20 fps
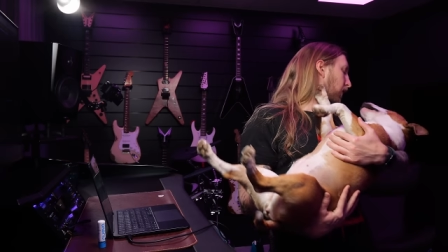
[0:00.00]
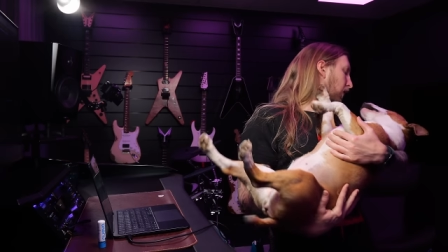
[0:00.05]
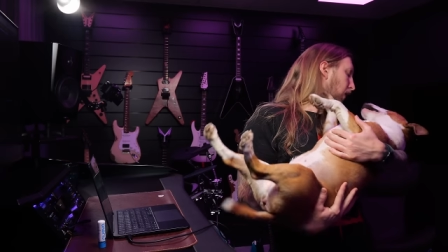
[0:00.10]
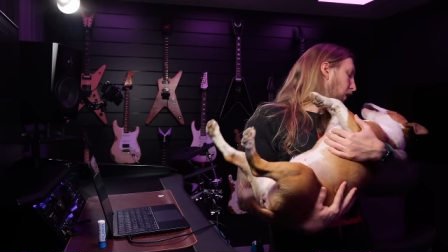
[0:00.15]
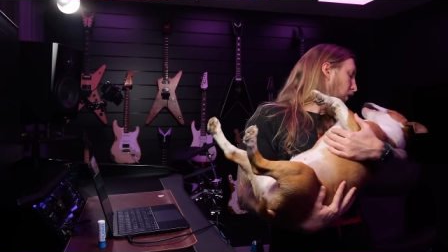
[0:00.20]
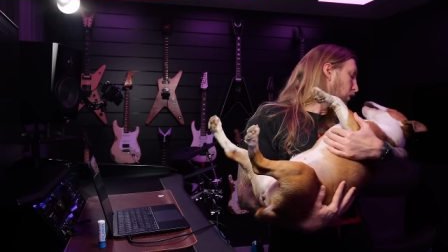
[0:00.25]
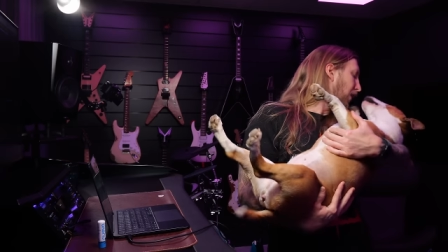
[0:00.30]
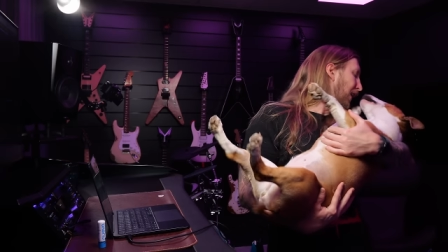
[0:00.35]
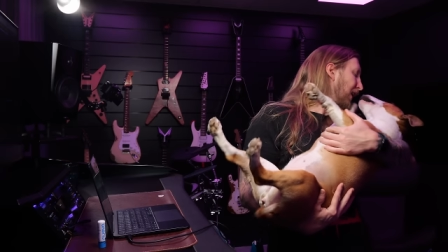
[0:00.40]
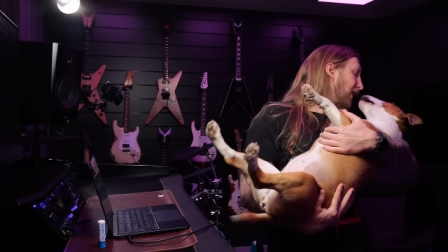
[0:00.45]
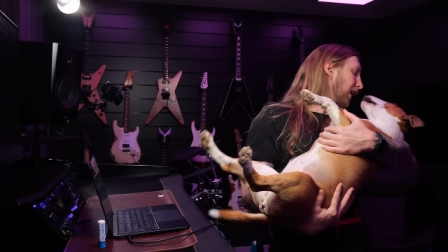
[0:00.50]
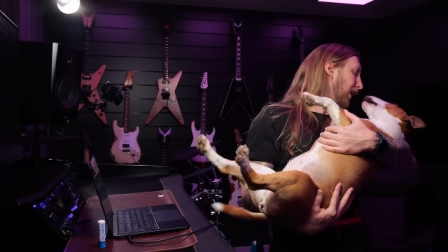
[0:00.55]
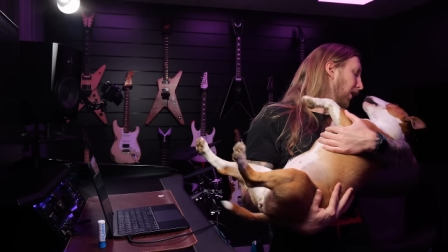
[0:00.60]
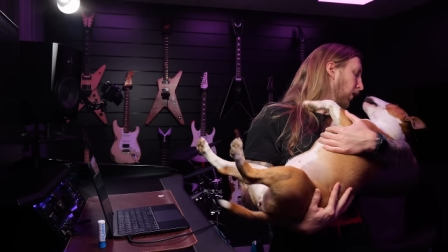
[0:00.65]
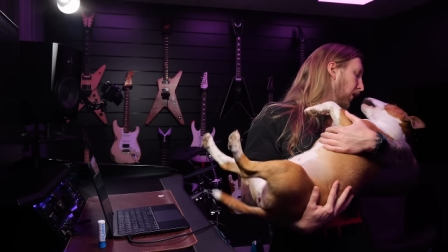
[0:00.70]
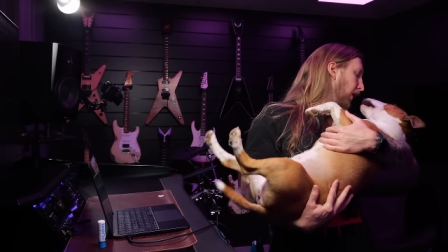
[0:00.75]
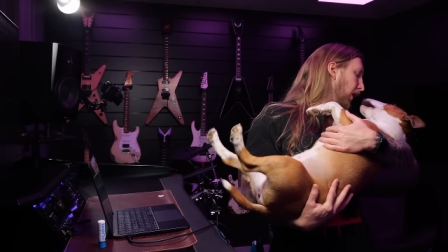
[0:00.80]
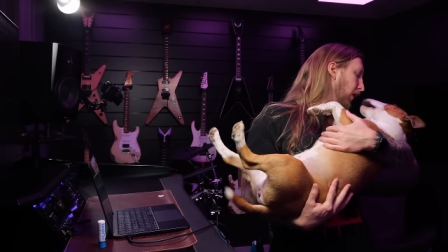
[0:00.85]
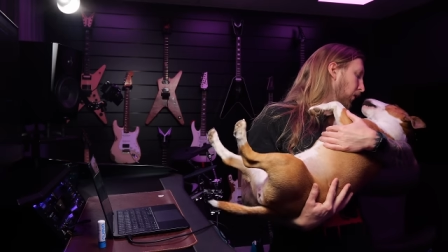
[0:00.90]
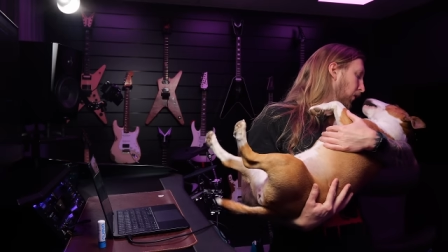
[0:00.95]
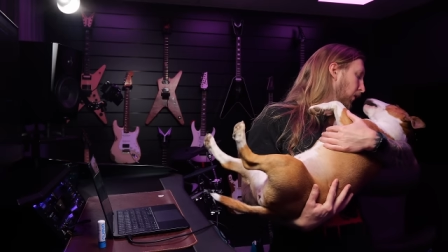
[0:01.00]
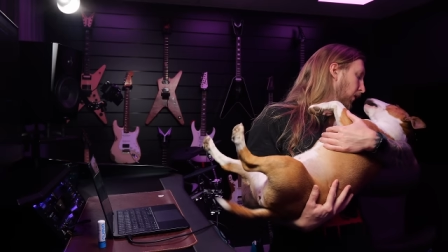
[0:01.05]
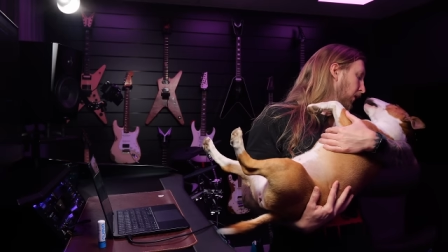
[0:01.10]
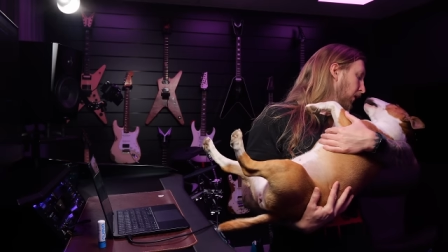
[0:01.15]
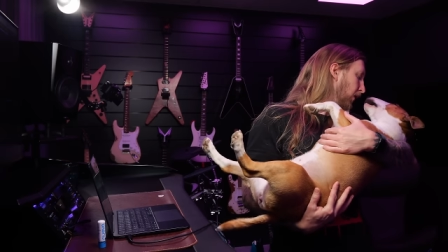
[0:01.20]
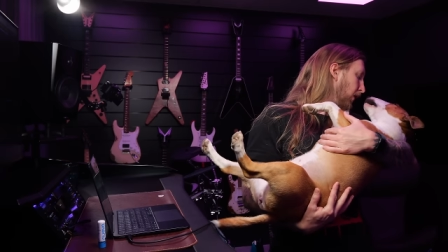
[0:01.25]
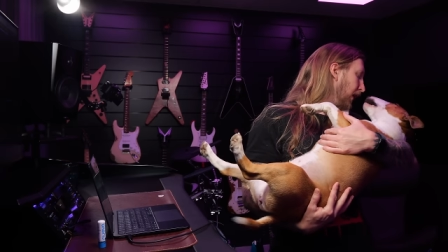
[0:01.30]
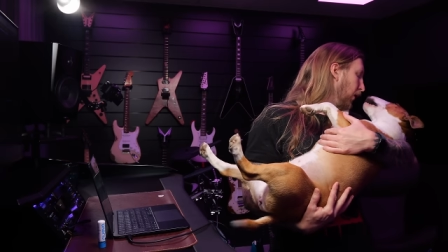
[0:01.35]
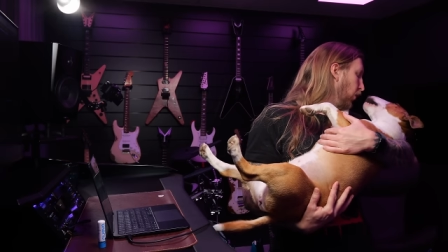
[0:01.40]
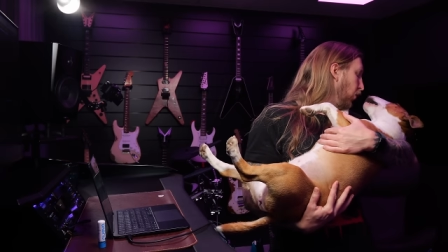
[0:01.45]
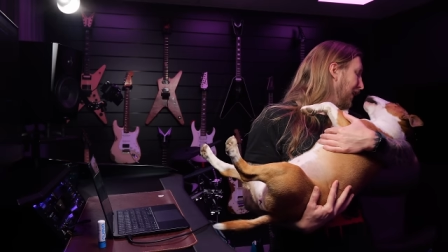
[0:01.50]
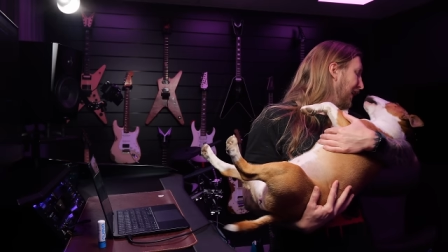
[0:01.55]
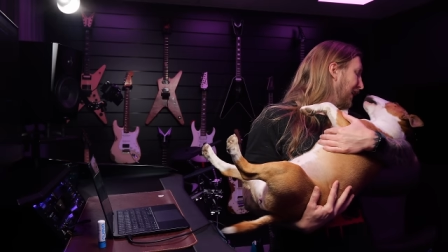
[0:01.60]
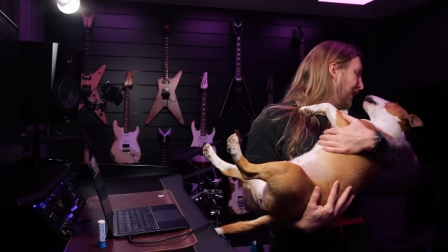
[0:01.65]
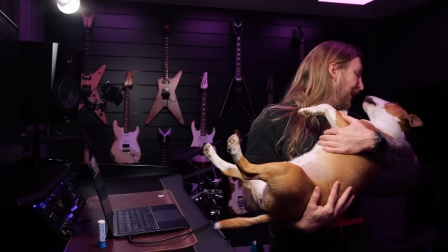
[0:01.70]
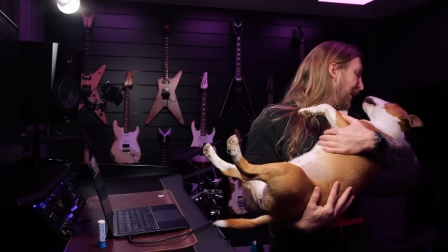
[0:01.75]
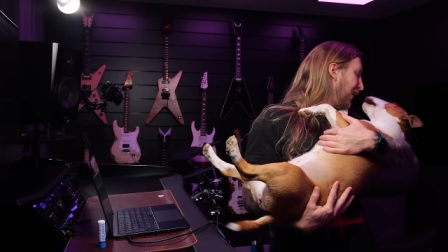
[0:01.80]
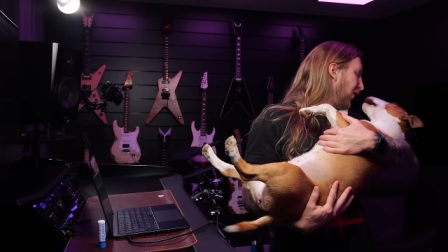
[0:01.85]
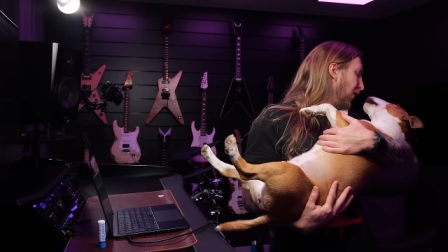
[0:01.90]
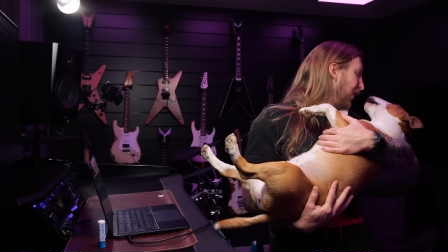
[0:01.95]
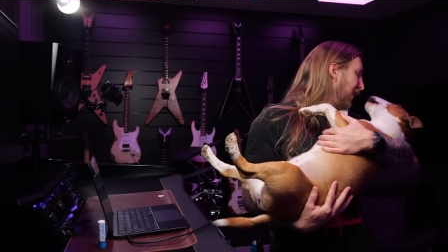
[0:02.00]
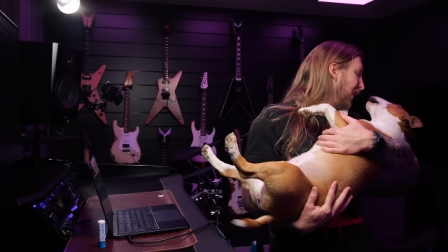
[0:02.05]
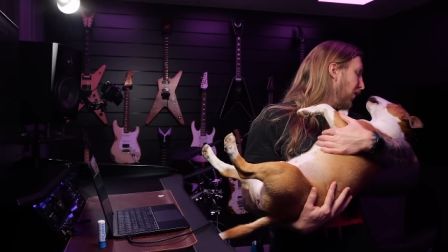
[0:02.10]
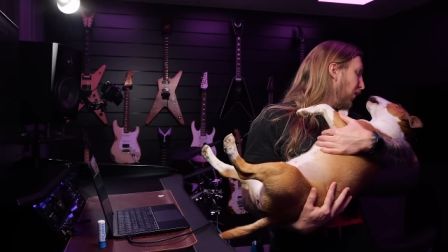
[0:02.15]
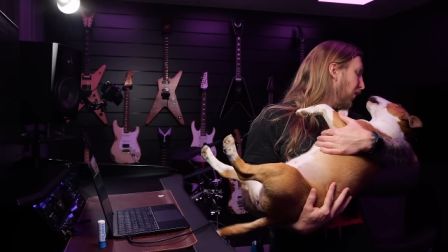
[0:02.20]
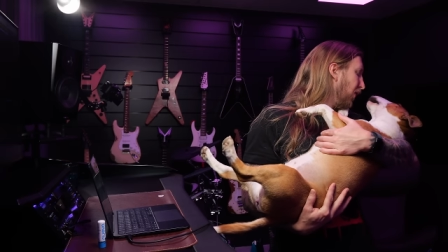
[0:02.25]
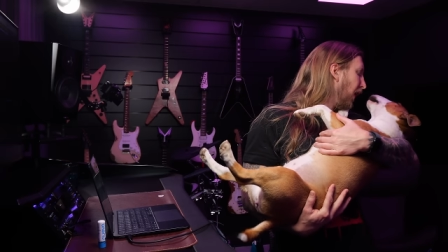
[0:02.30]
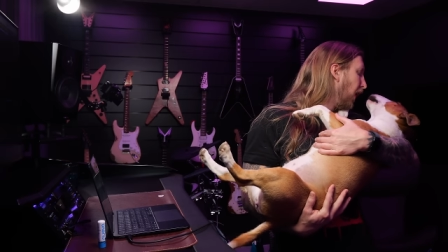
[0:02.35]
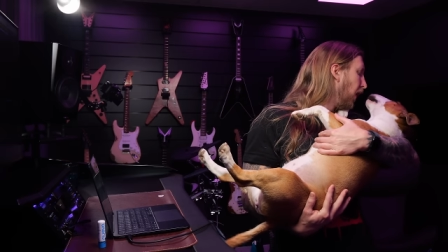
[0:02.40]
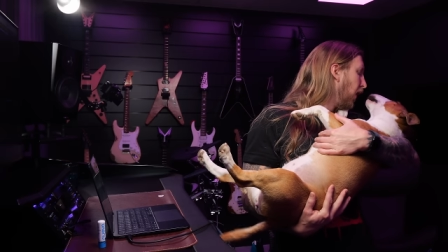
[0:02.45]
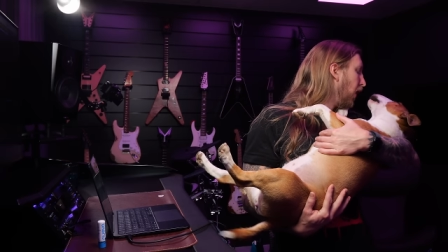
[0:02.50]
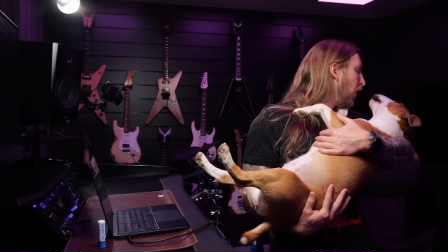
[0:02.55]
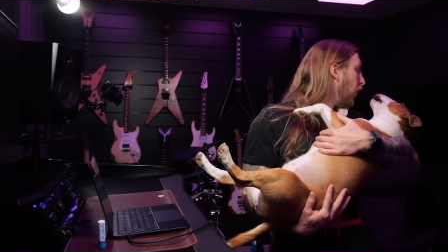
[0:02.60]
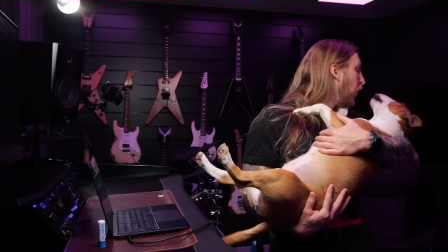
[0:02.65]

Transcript: You really think I want to do it? You really think I want to do it?